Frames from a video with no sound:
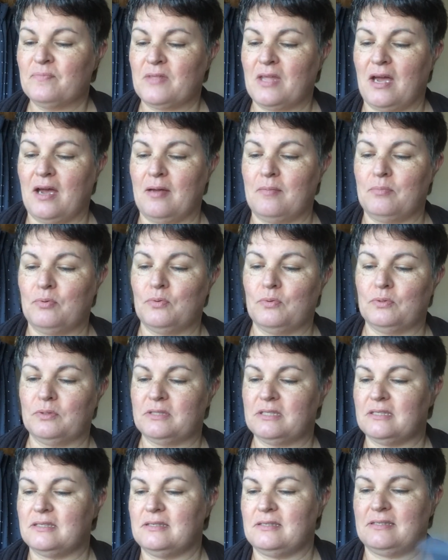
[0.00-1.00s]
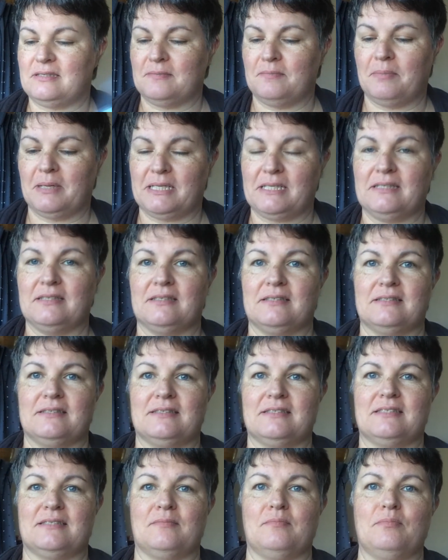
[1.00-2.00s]
I bought some
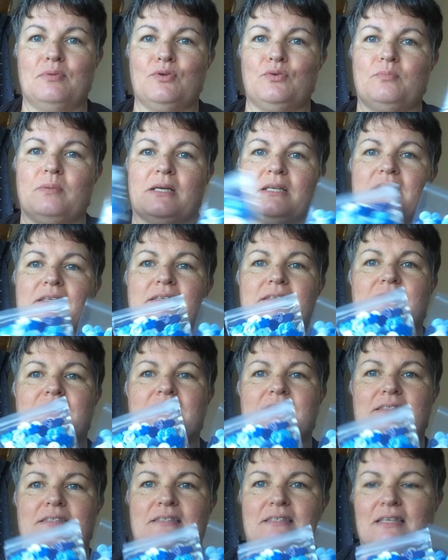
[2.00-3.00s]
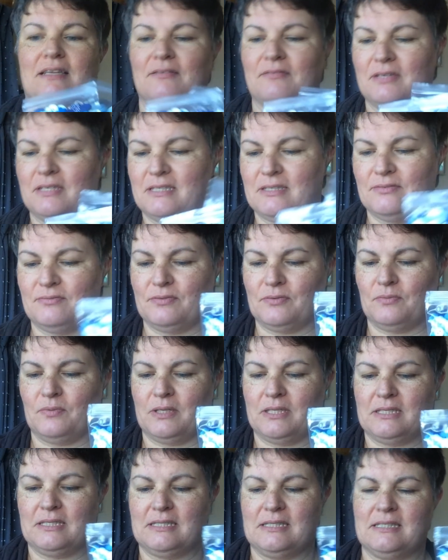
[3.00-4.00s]
buttons, some blue buttons, lovely different
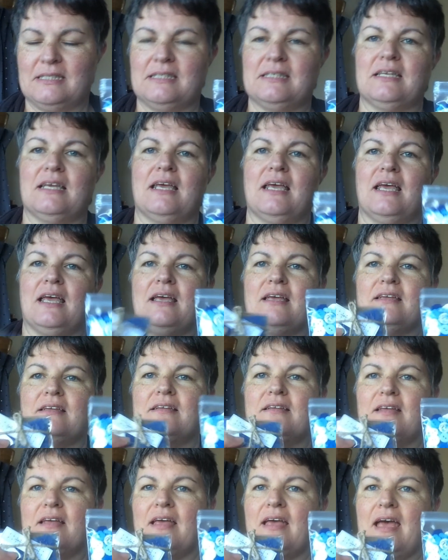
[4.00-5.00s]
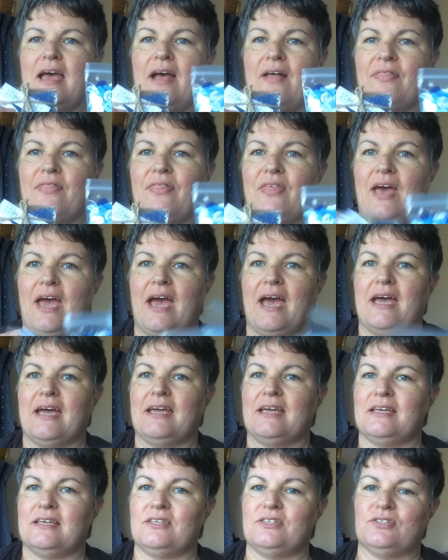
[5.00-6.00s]
ones and
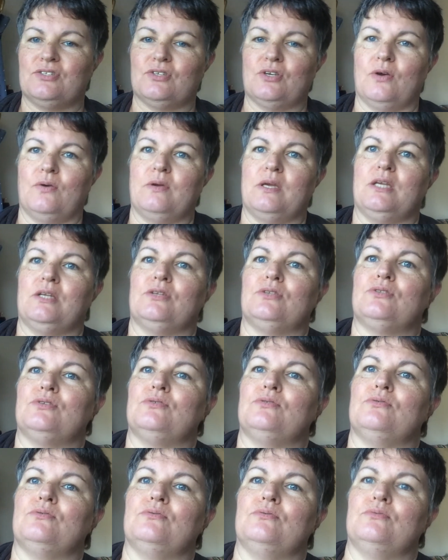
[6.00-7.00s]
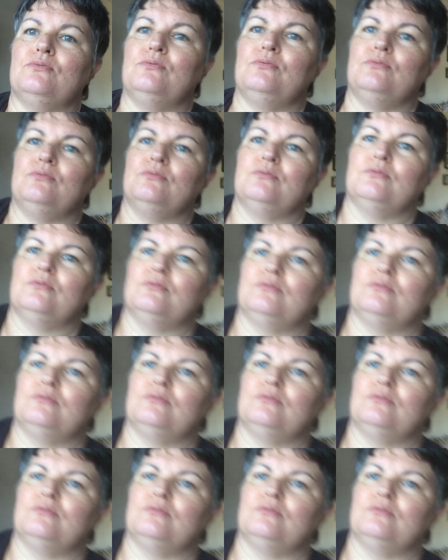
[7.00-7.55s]
that is going to